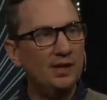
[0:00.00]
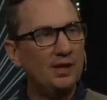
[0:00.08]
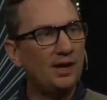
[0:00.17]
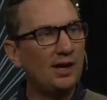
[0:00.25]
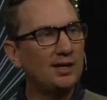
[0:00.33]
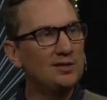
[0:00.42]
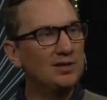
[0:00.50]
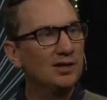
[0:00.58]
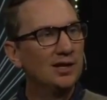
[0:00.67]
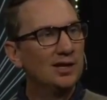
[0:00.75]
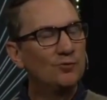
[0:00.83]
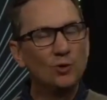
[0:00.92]
and
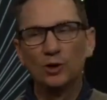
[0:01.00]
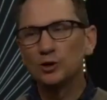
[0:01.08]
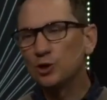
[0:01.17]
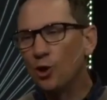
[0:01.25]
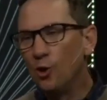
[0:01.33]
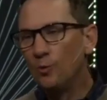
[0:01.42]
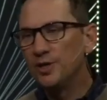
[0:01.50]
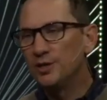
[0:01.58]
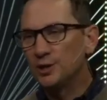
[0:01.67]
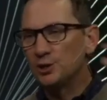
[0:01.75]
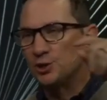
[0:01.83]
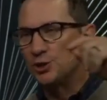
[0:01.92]
if you would have told me
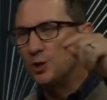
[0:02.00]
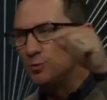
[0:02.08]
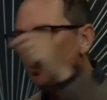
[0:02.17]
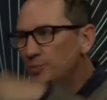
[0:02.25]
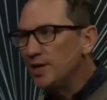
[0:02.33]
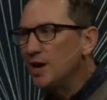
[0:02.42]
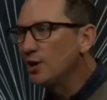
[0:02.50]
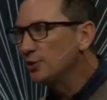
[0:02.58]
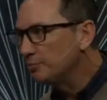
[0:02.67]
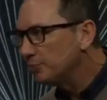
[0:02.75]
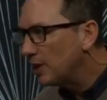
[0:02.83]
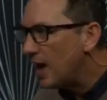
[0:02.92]
that she would be on the
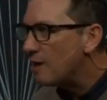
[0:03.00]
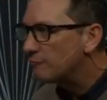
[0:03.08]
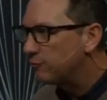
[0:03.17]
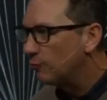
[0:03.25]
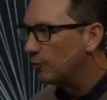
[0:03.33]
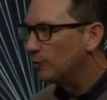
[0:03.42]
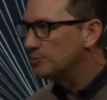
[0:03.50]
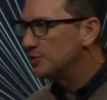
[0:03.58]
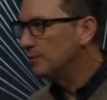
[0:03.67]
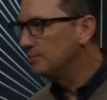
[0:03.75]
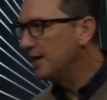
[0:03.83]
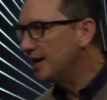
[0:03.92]
platform
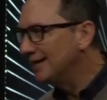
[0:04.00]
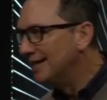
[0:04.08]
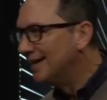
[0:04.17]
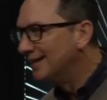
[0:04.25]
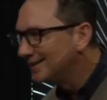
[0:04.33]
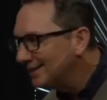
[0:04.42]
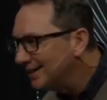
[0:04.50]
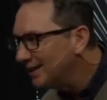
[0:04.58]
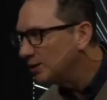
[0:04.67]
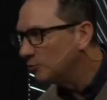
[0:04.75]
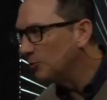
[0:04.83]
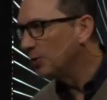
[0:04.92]
someday
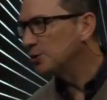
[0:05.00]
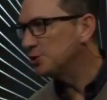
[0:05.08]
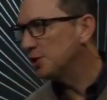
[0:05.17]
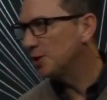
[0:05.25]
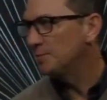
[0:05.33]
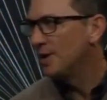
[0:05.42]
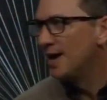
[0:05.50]
leading worship